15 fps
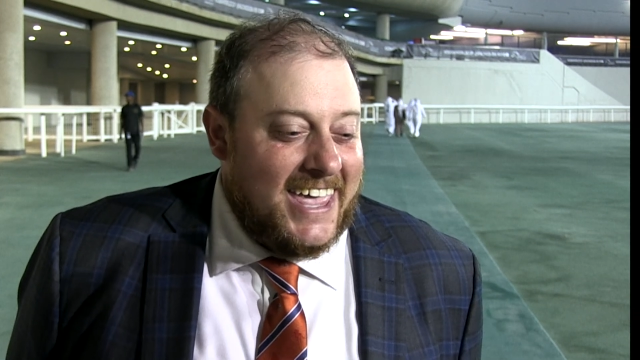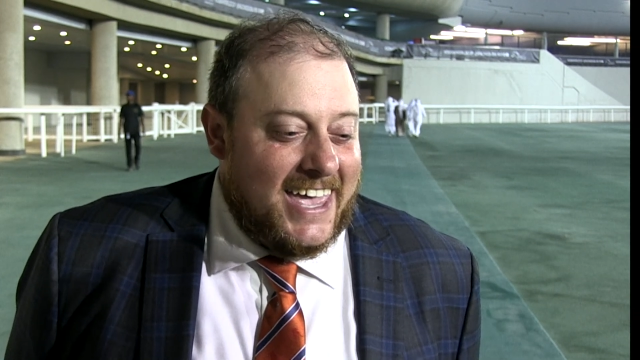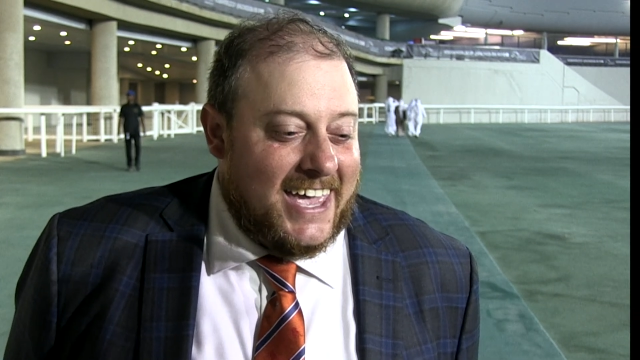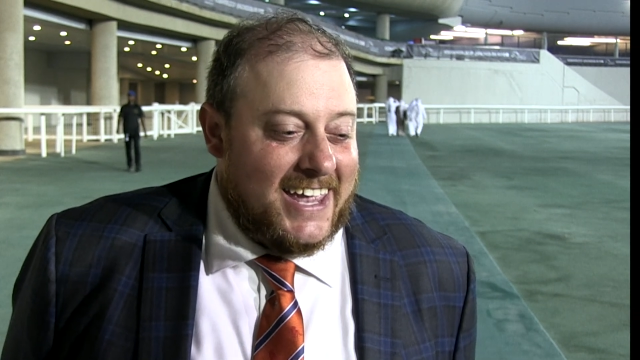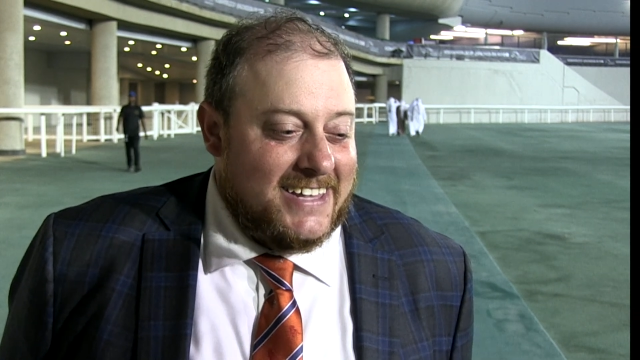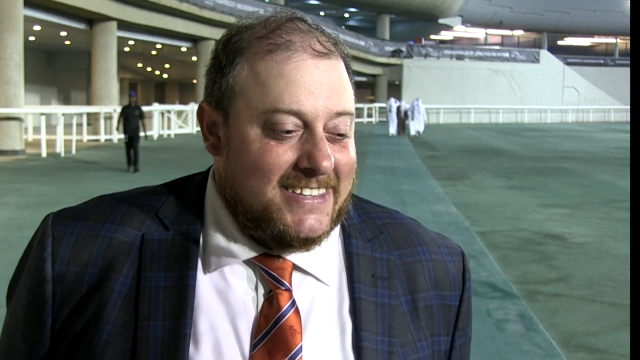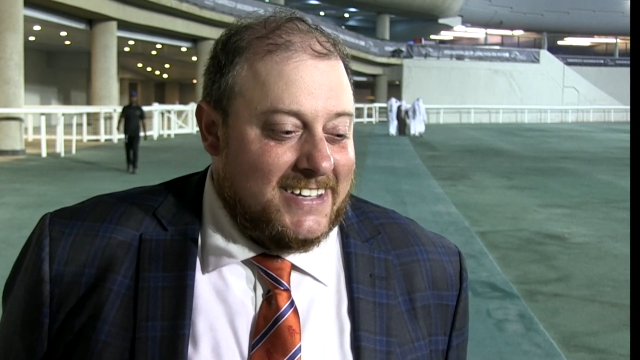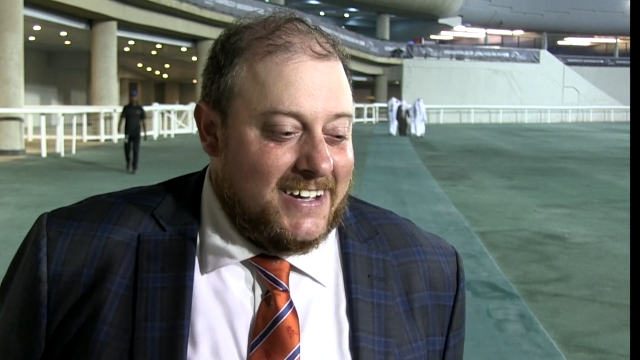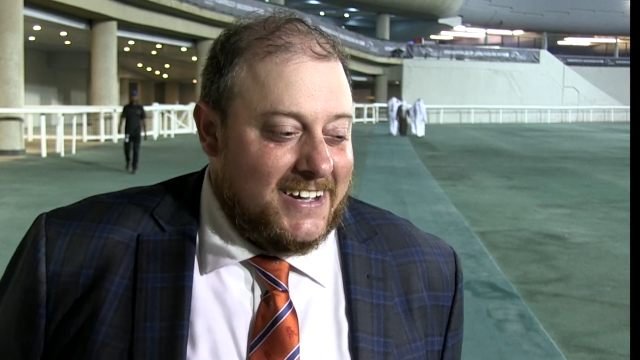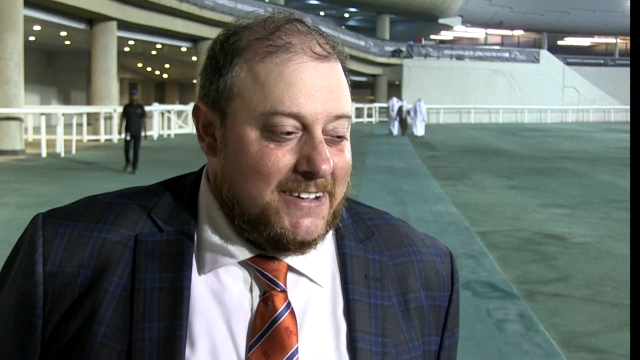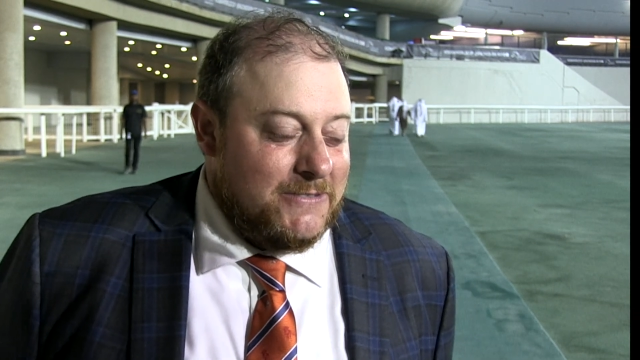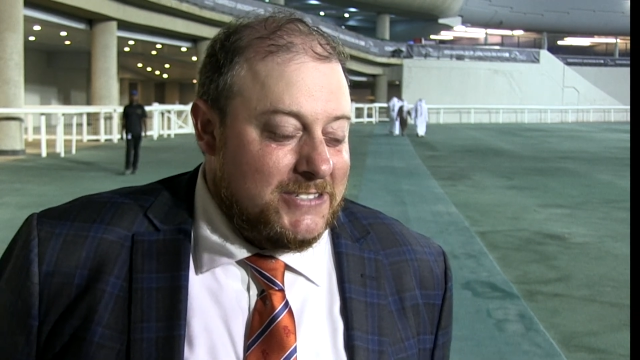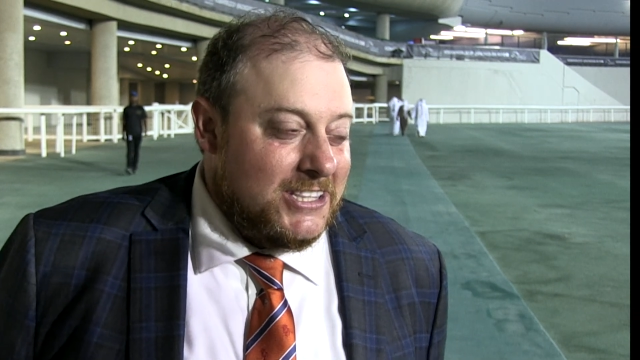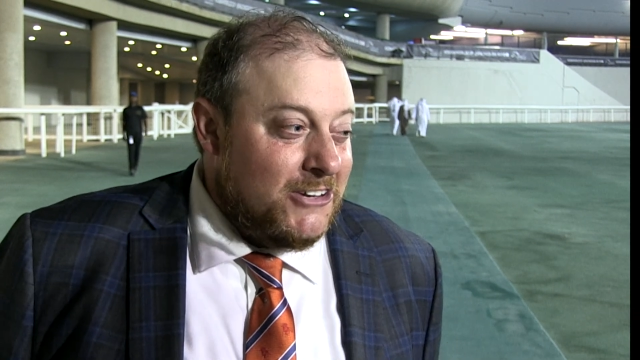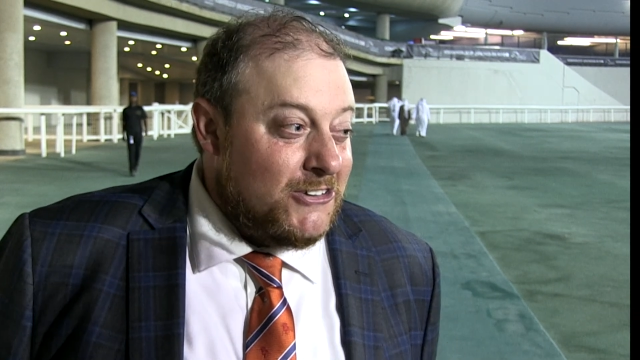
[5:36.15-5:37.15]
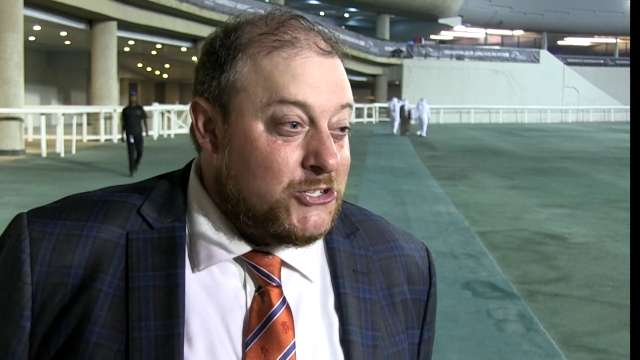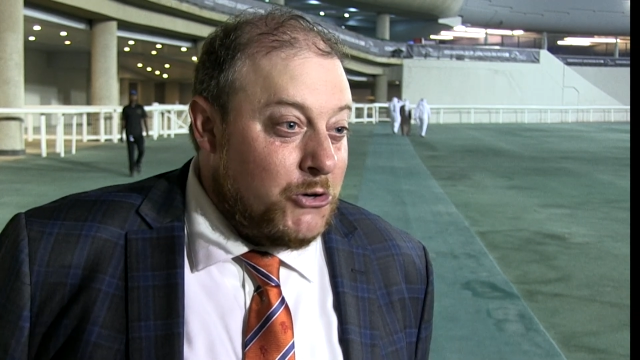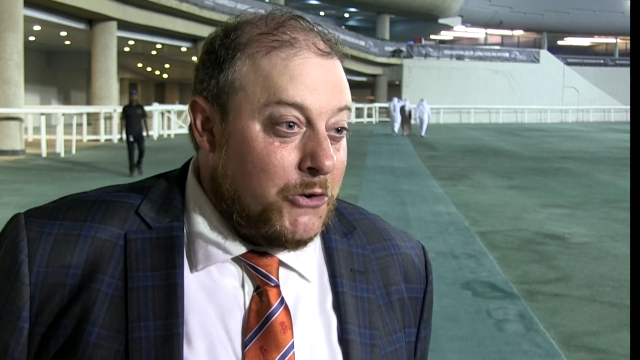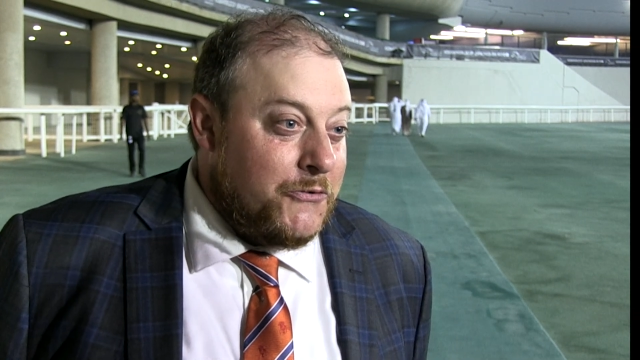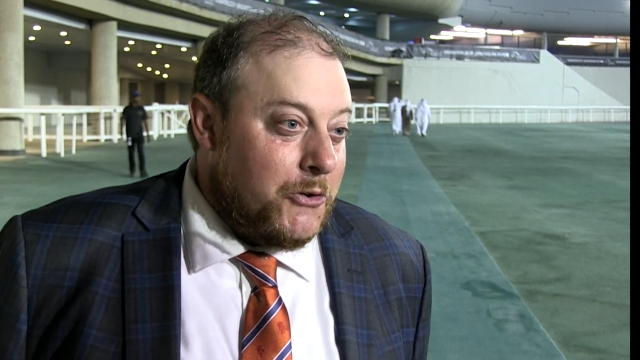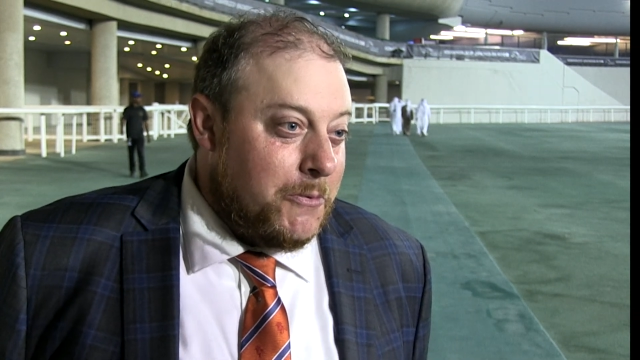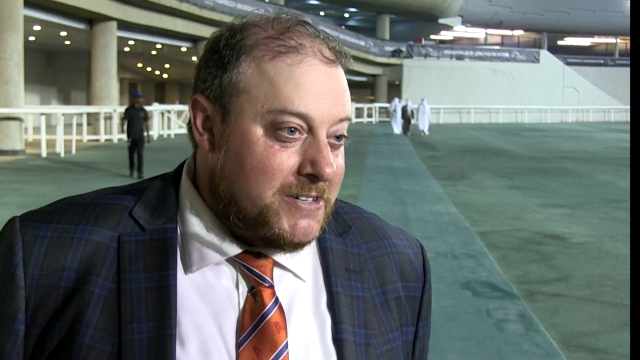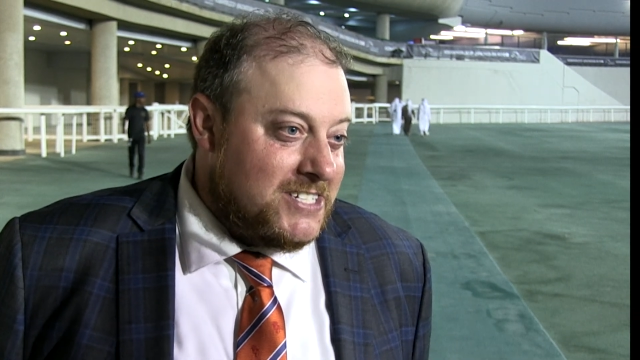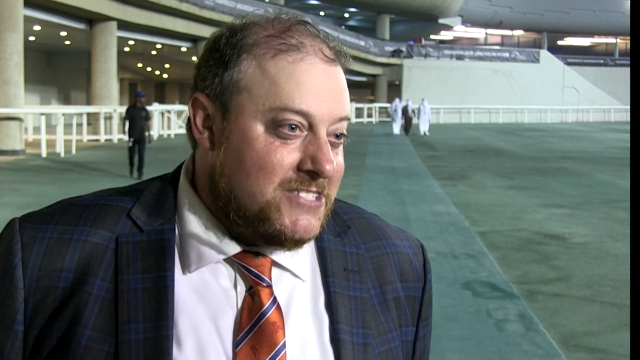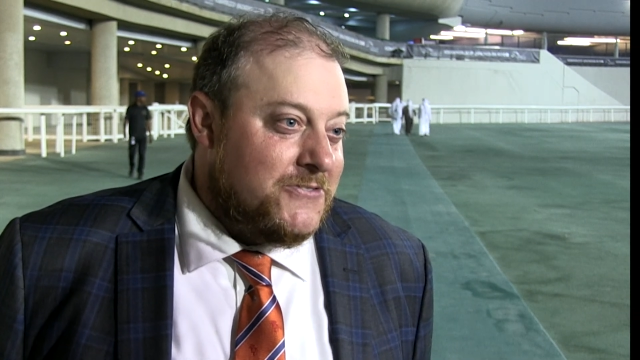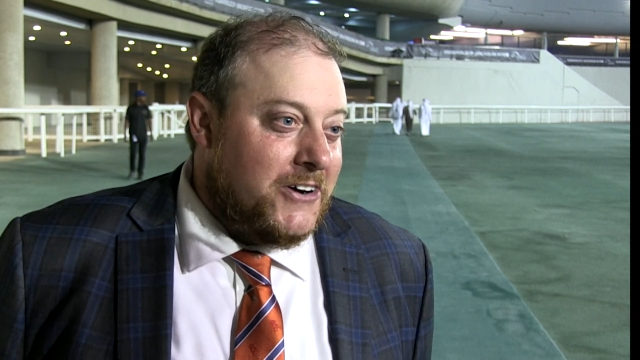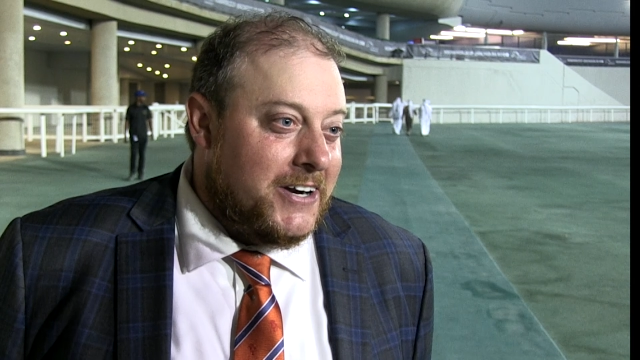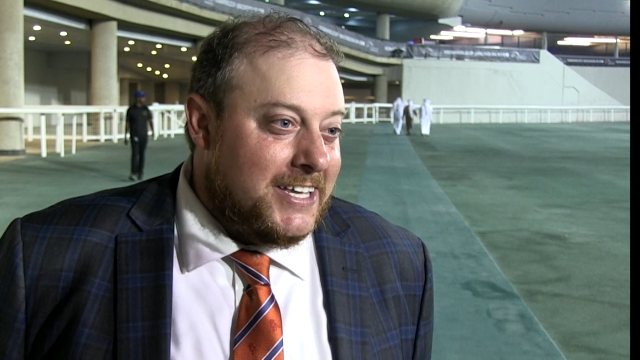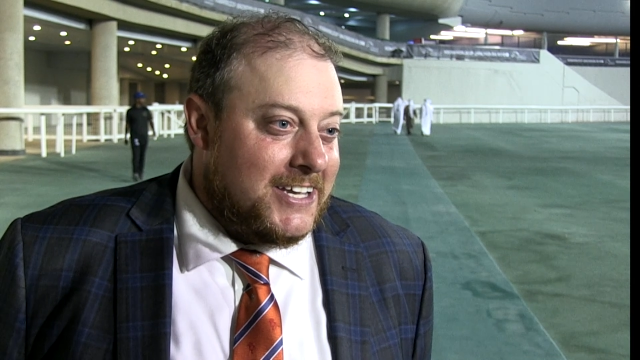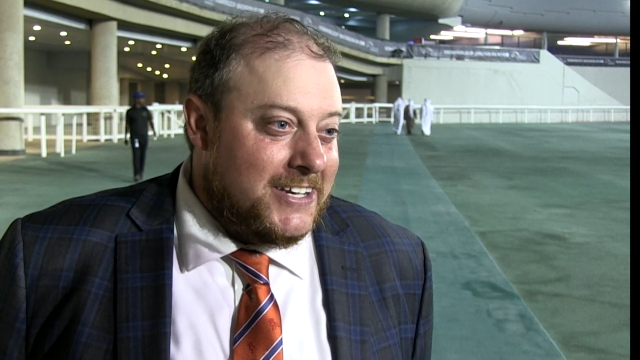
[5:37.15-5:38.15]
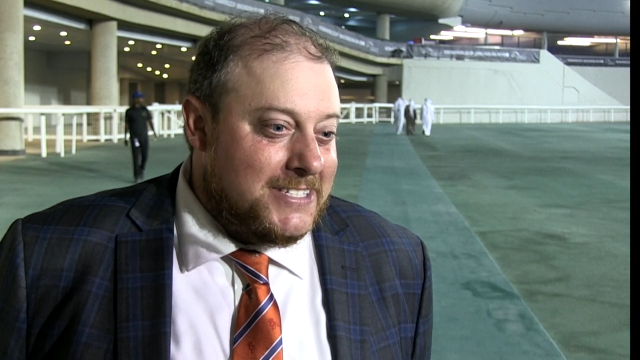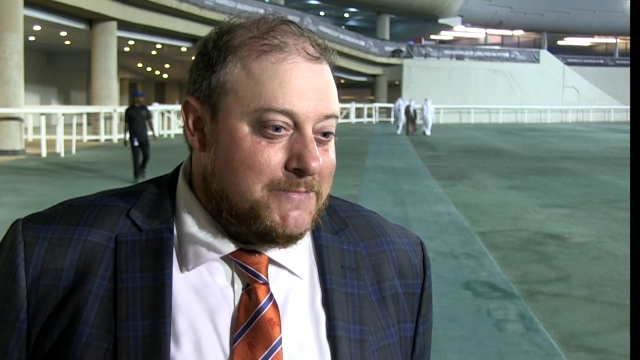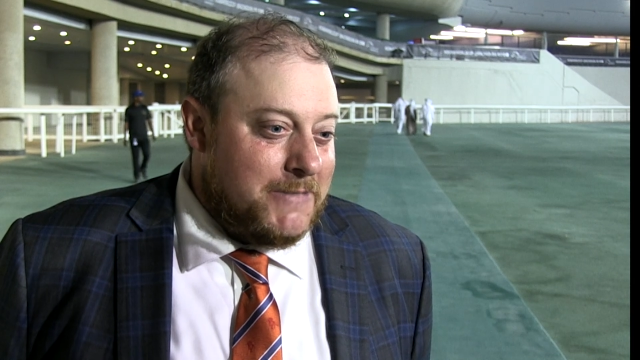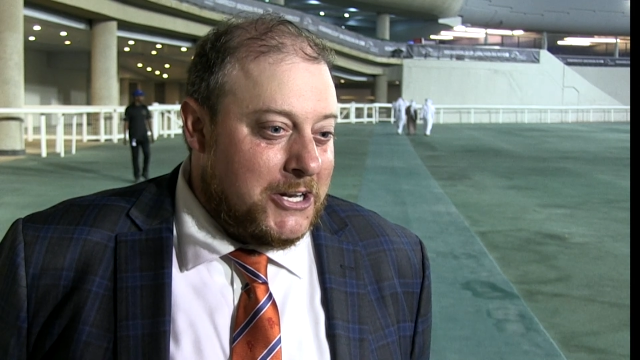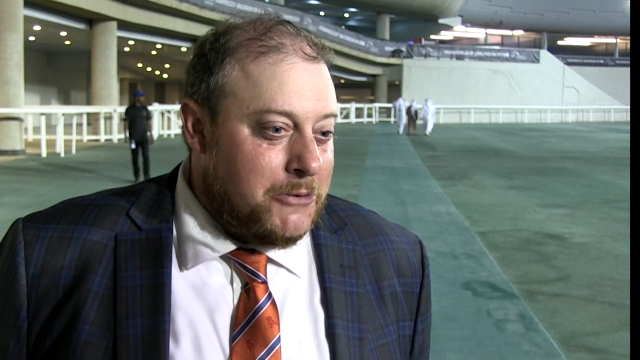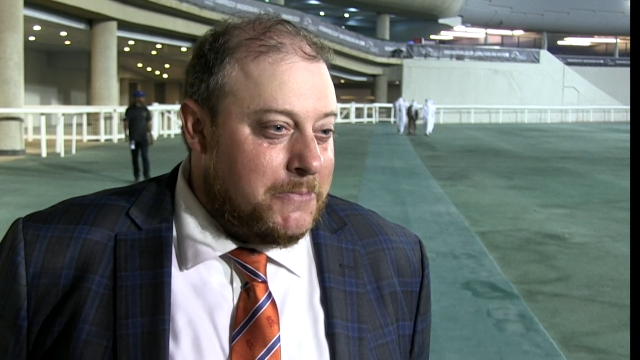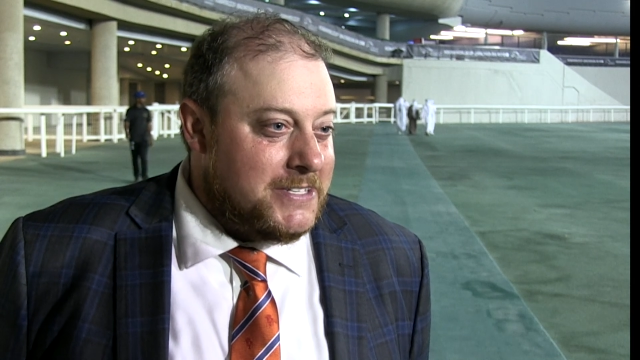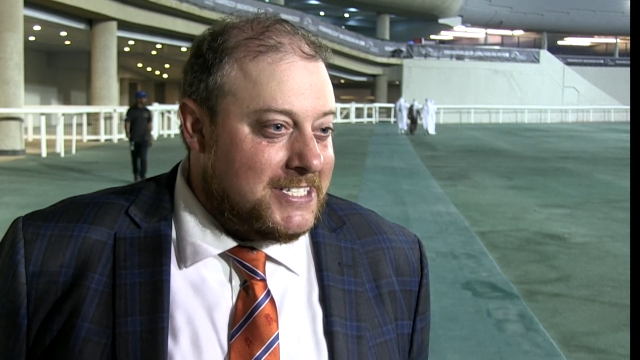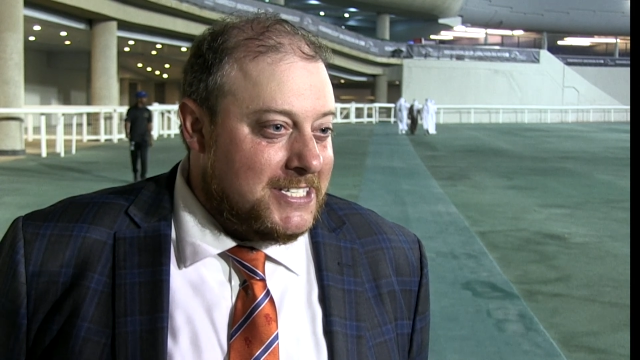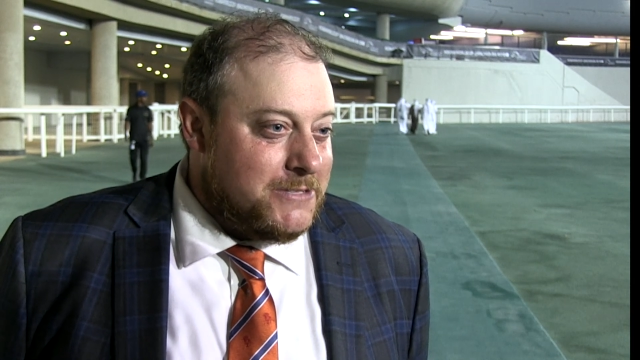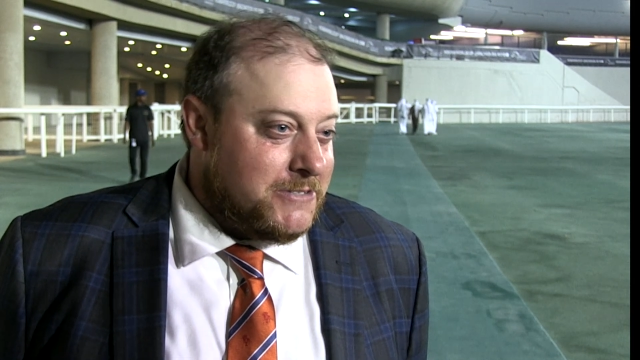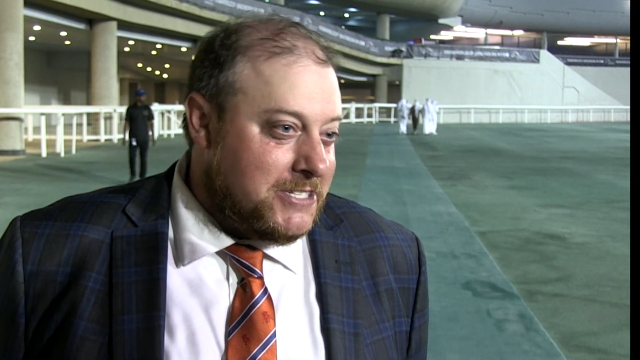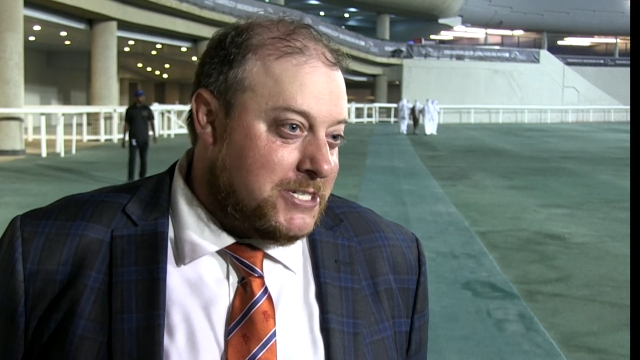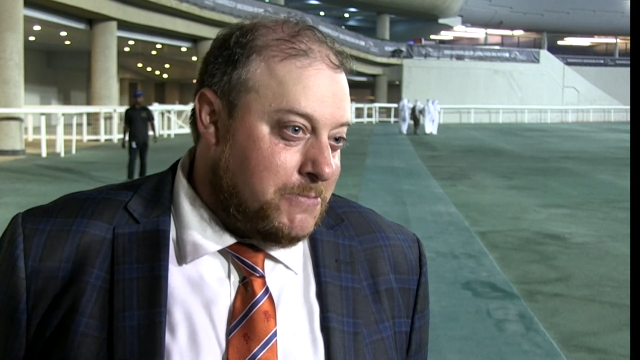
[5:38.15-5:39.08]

And uh, it was a little short form, which is funny because Mind Your Biscuits was a